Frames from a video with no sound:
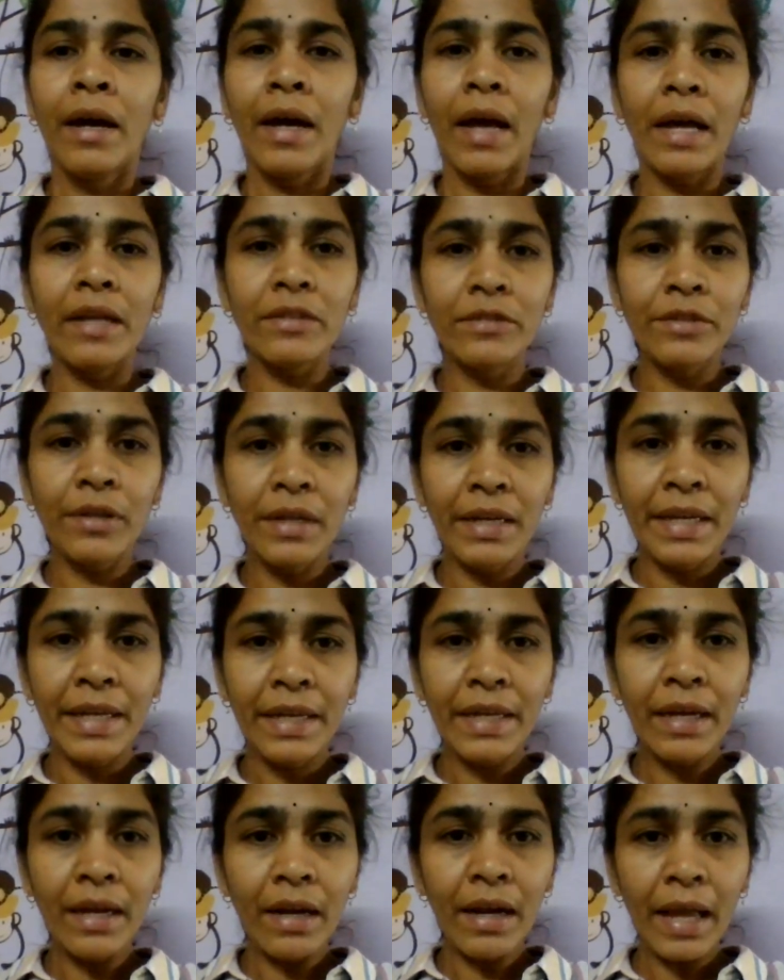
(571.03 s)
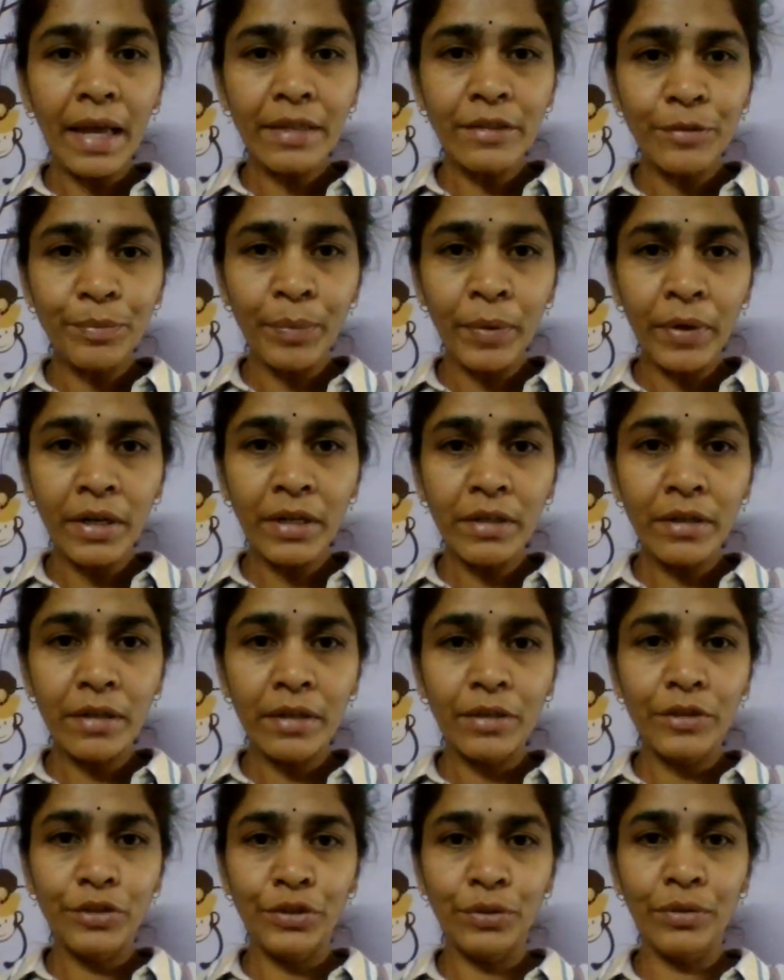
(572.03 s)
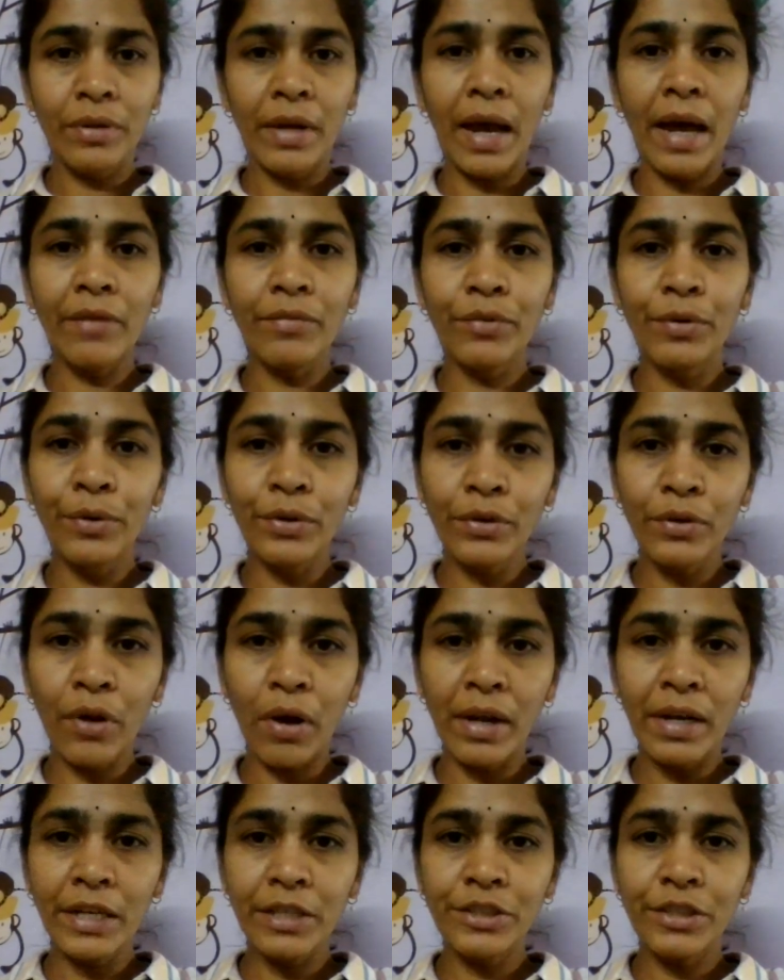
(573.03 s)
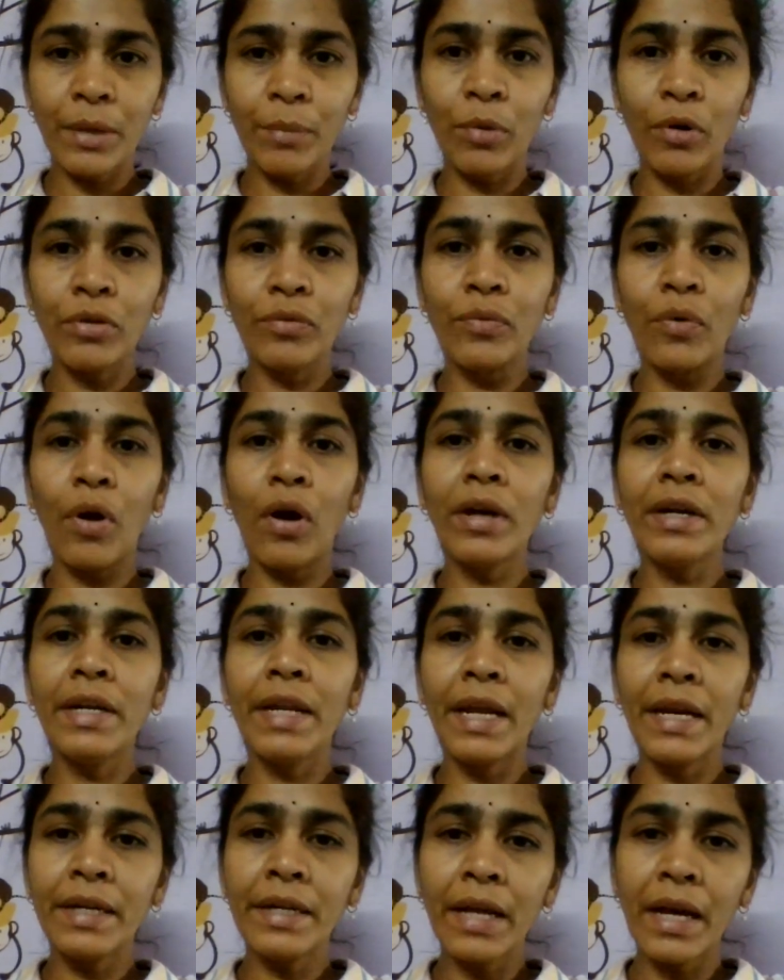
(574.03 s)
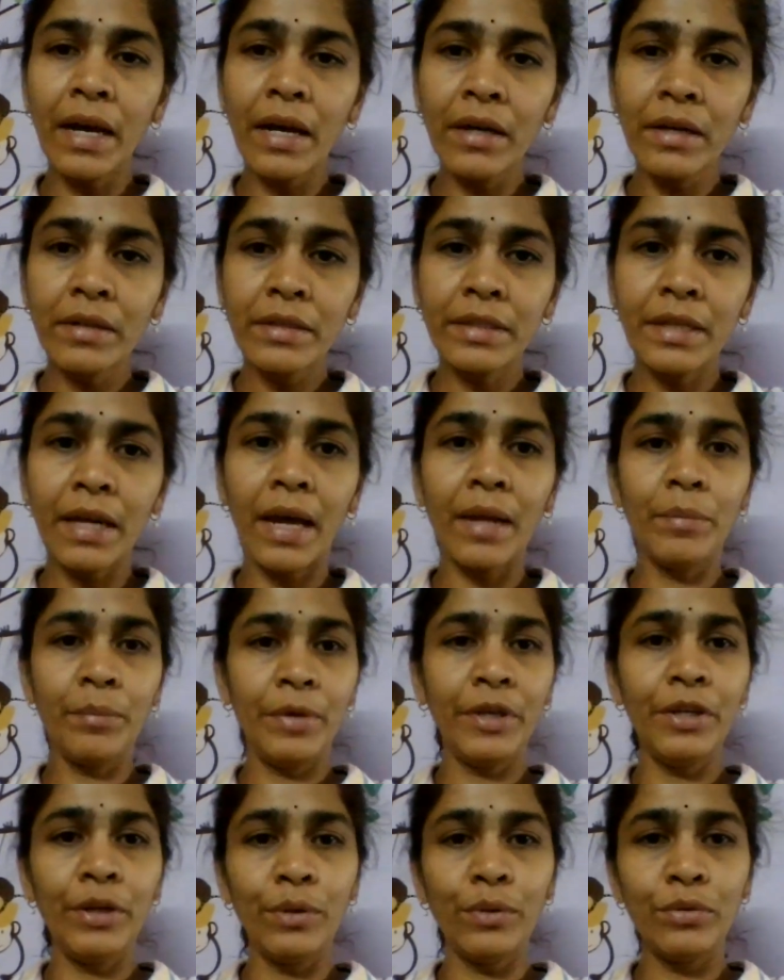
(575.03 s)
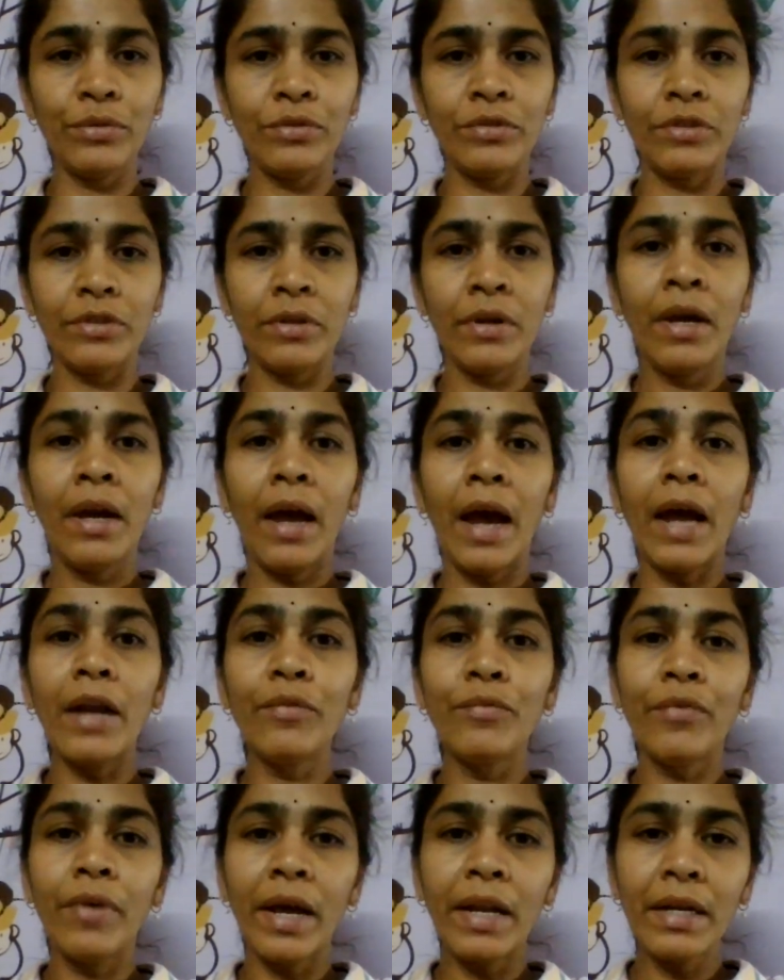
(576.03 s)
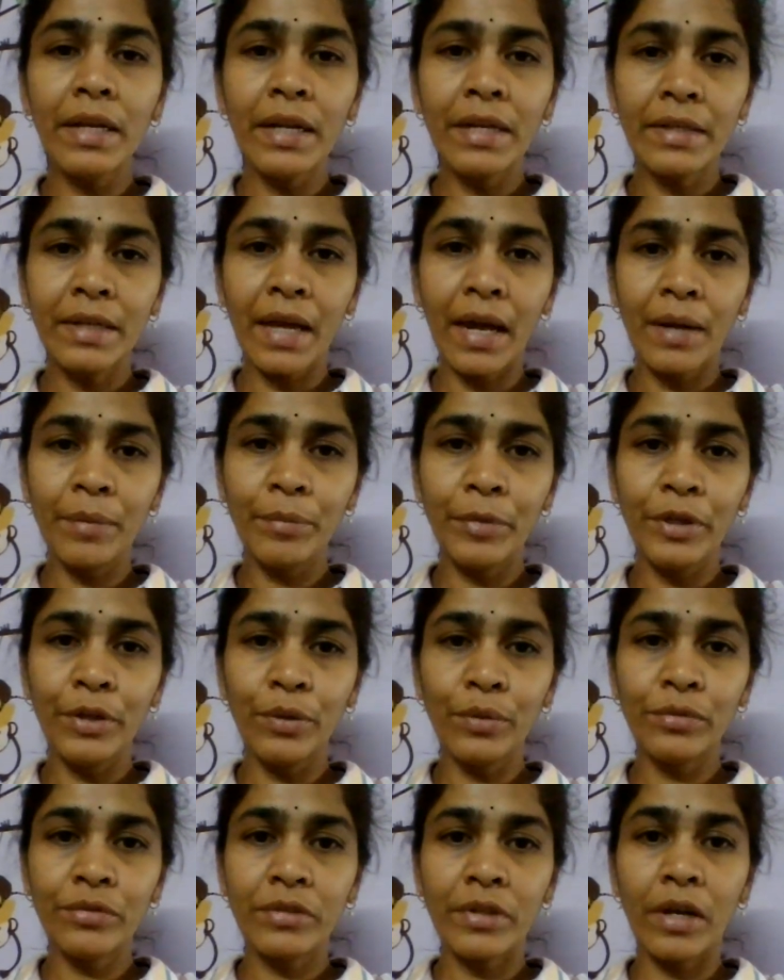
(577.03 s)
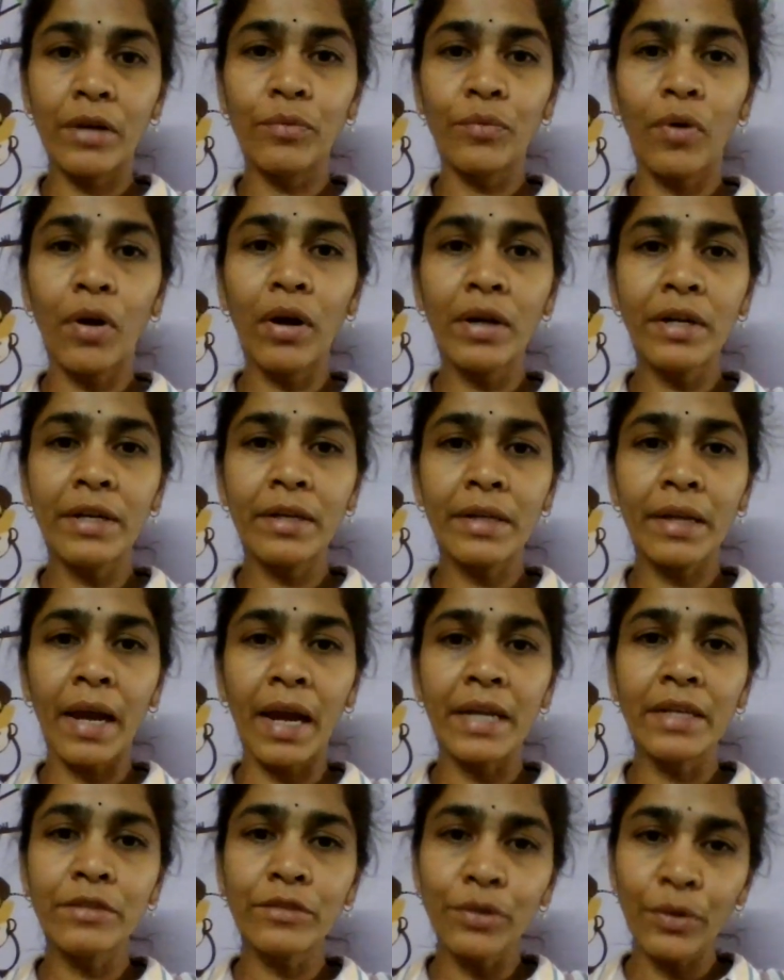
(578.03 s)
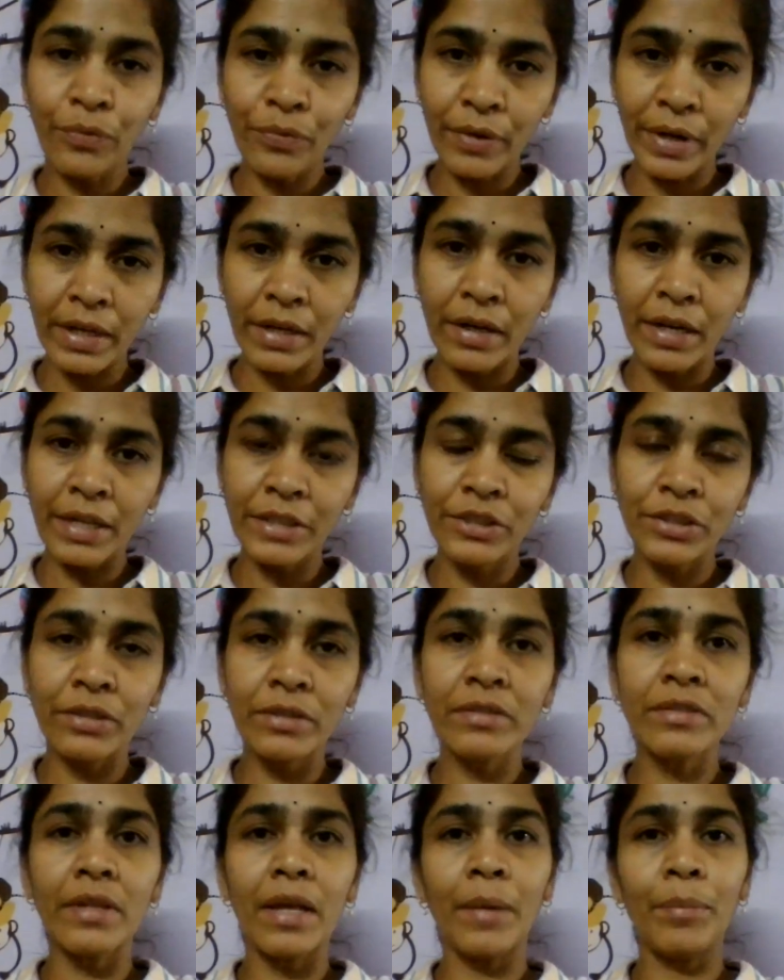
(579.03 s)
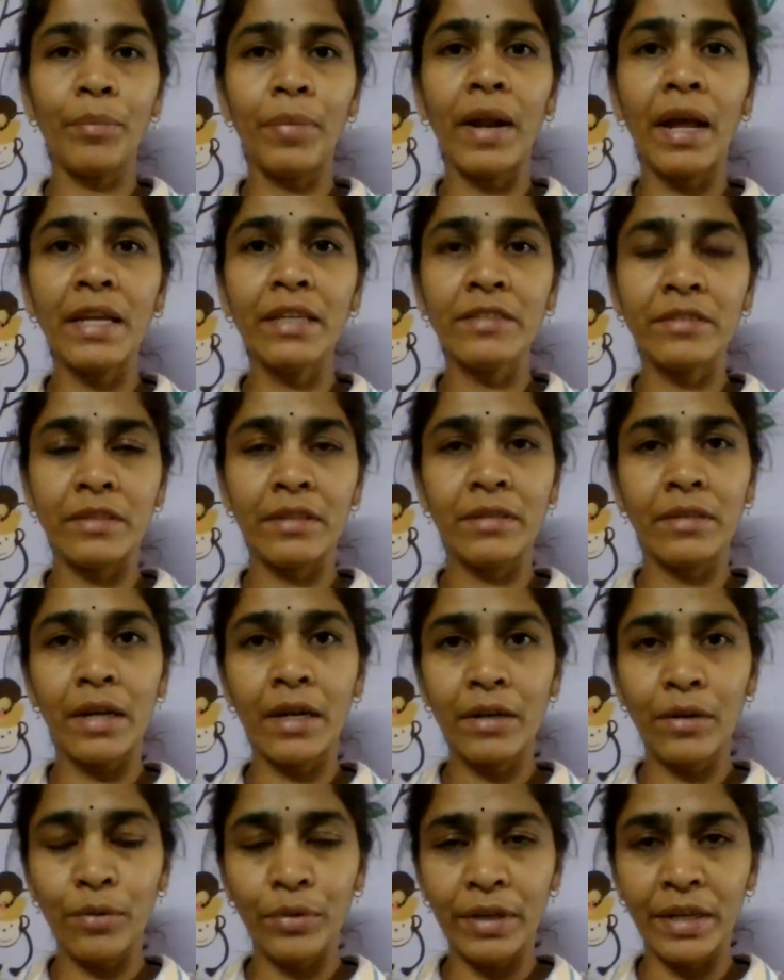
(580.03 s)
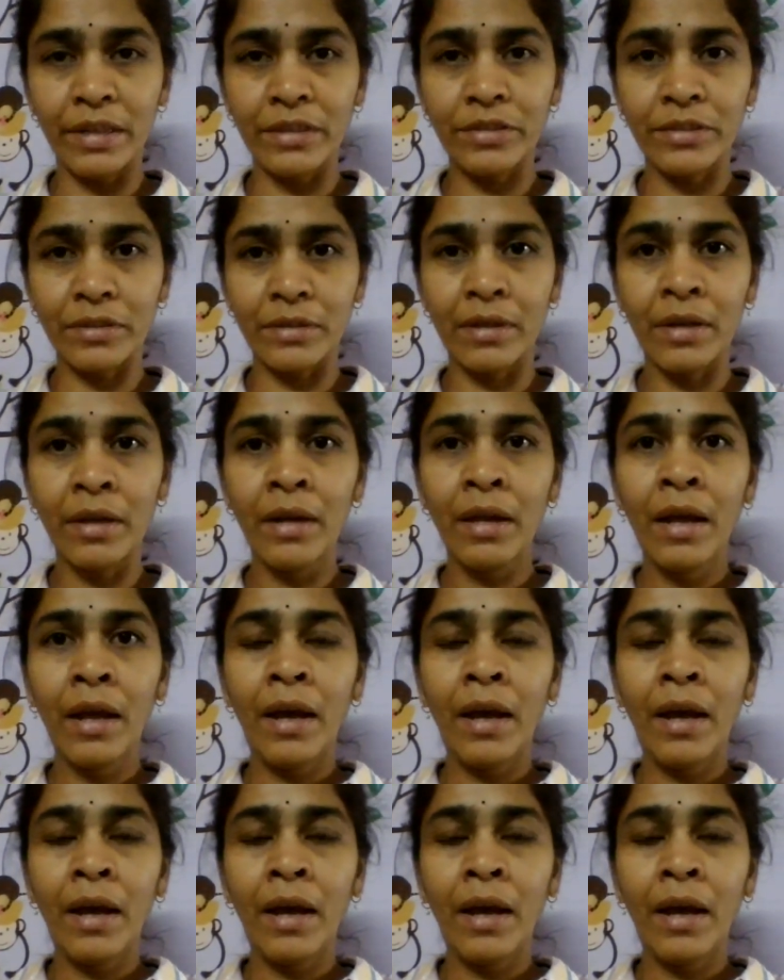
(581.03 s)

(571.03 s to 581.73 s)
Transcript: Hence, the legal expert should have good knowledge about what data can be used and when it can be used and what kinds of regulations applies in that location.